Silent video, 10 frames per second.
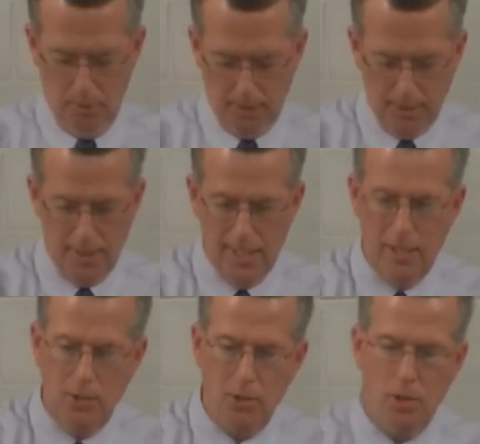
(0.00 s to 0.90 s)
but it
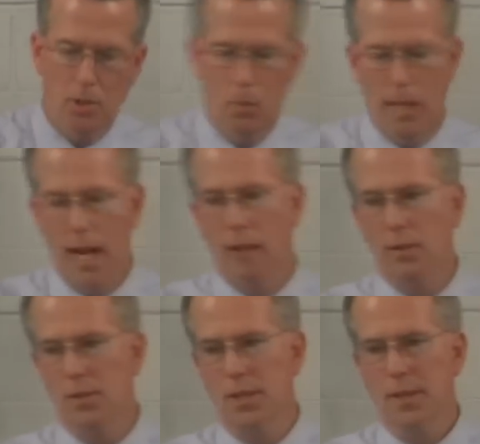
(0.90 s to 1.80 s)
is a
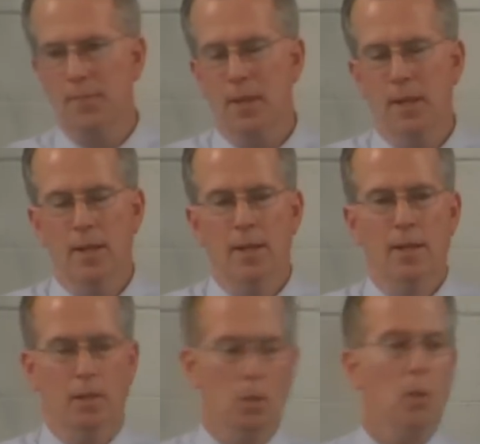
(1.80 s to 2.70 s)
reality.
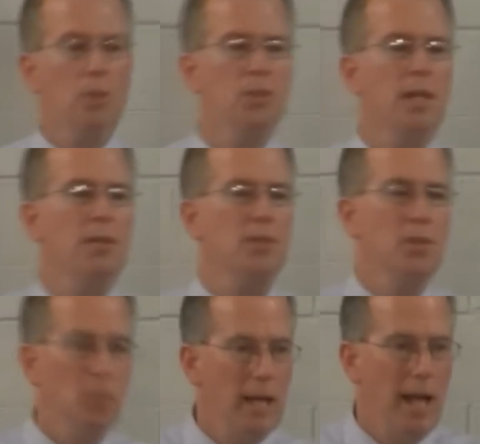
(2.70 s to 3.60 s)
The Lord says
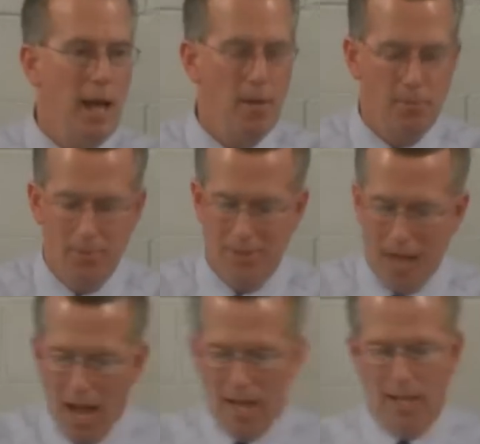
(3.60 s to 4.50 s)
that we have
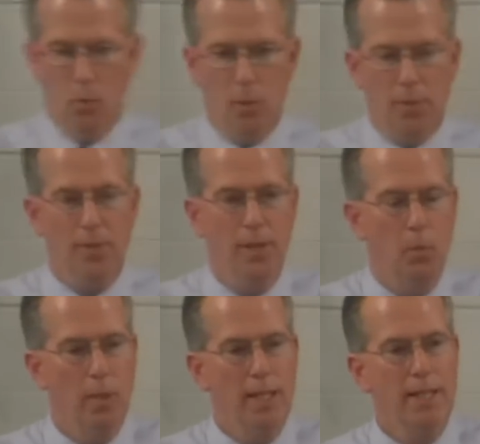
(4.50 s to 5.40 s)
died with
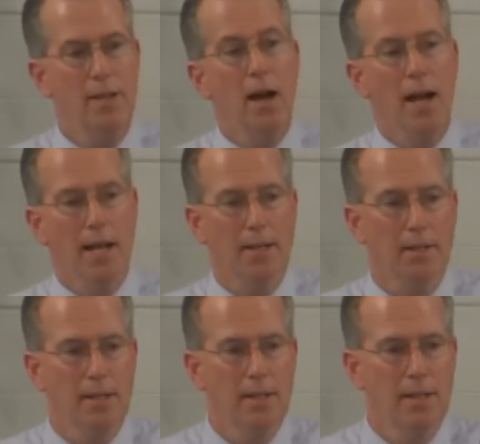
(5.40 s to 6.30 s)
him when he died.
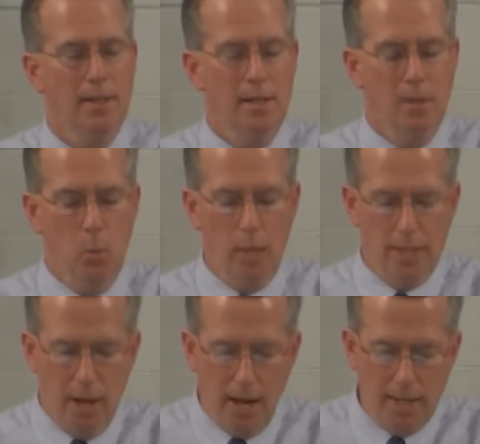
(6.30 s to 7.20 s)
We
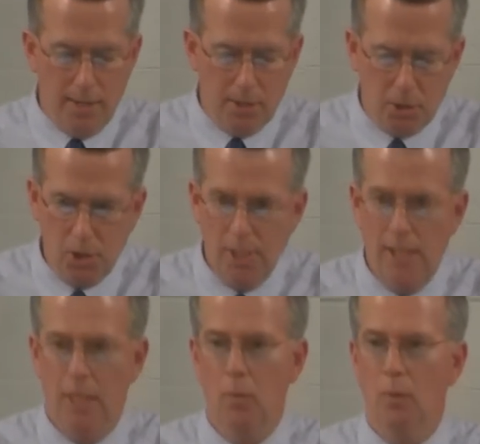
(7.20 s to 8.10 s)
died to
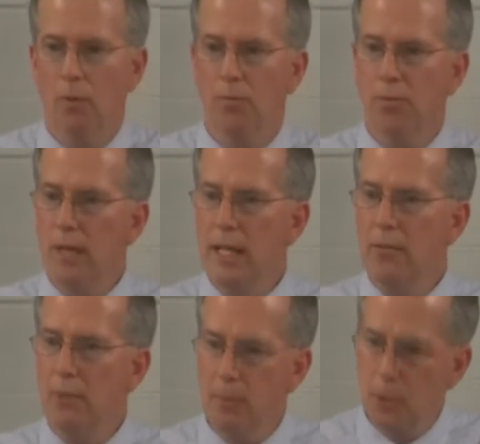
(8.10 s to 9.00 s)
sin. We were freed
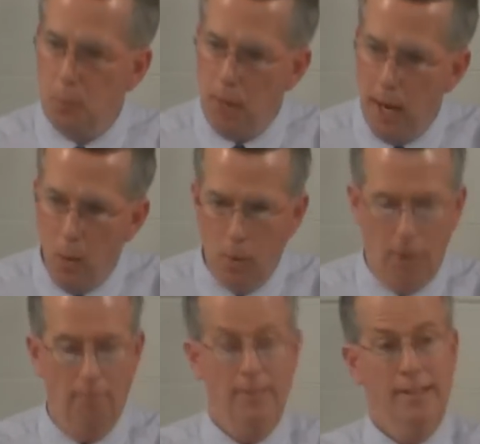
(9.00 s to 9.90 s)
from its
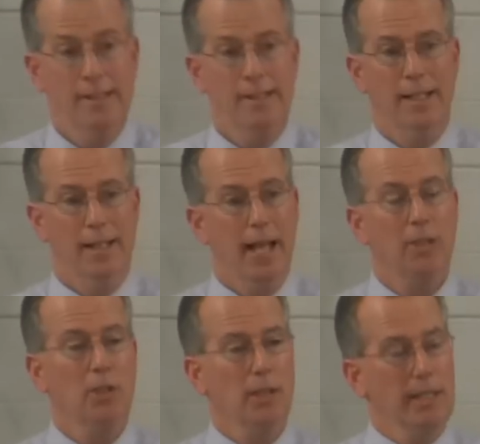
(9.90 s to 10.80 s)
power. And
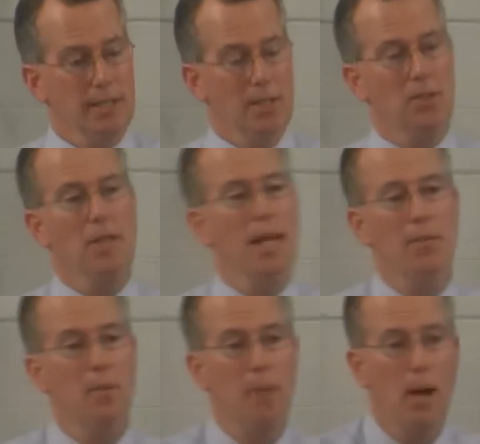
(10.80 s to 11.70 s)
actually, it doesn't have
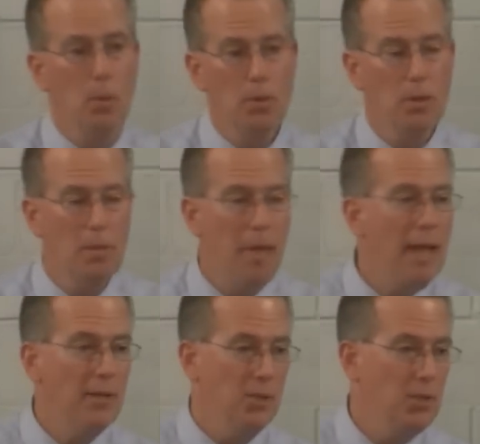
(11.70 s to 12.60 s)
the power to
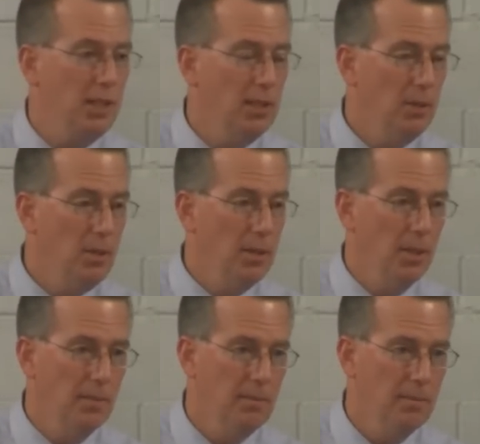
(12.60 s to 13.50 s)
command us any
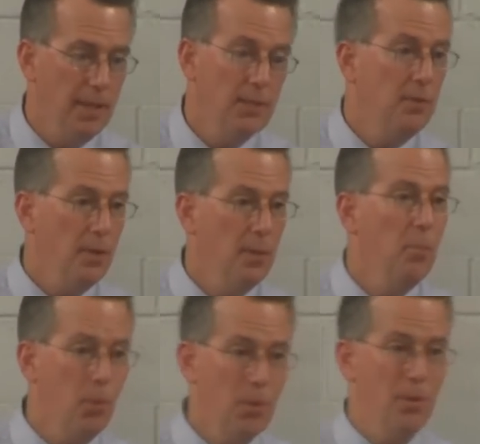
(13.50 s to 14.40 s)
longer. That's very
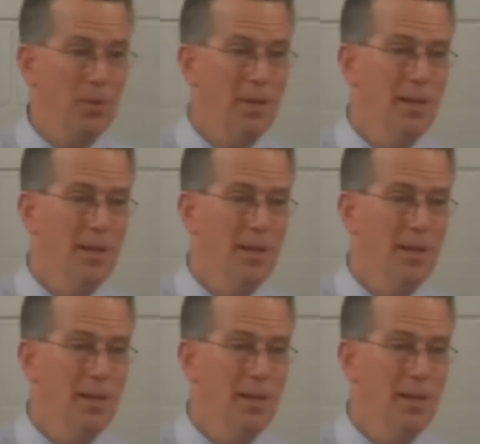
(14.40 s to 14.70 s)
important